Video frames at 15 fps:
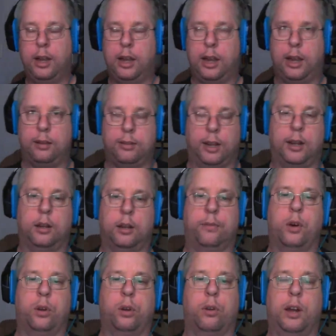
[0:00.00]
and taking a
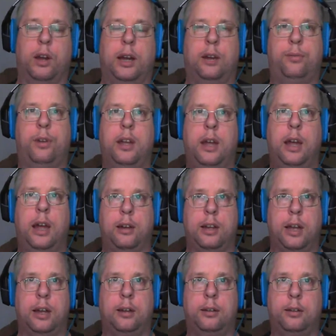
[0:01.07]
photograph, and
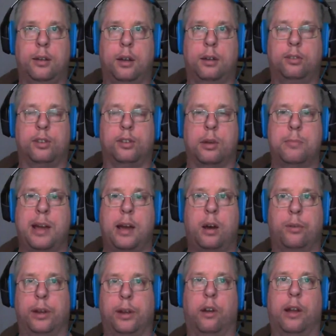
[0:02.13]
then somehow
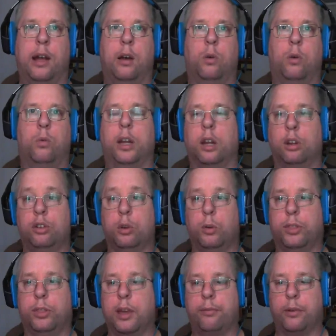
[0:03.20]
figuring out what you're going to do
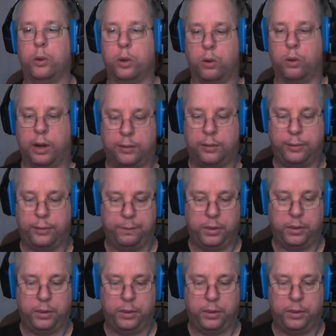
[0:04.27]
with that photograph.